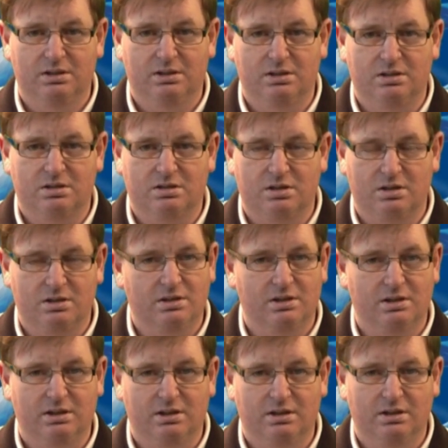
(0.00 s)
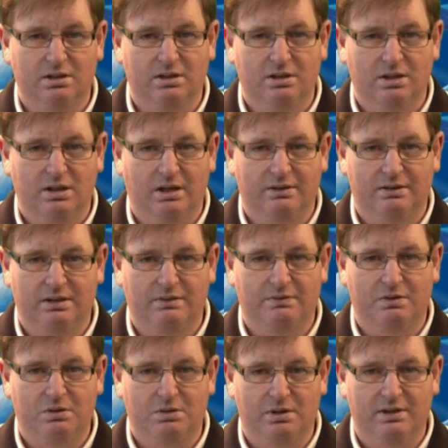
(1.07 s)
You certainly had
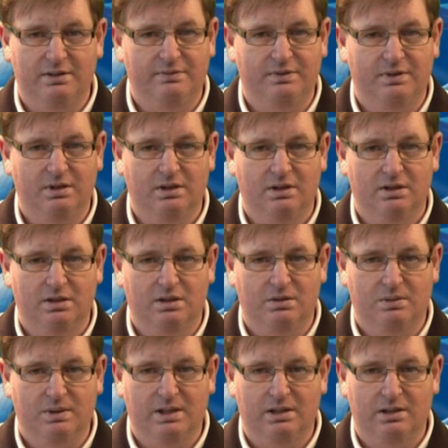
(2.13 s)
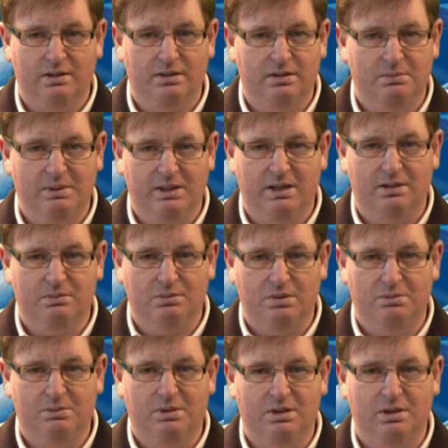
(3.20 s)
never lived the way a lot of the men and
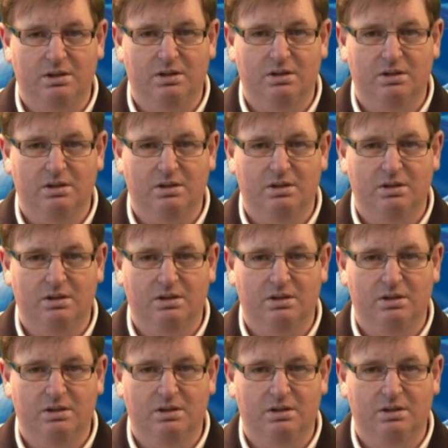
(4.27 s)
women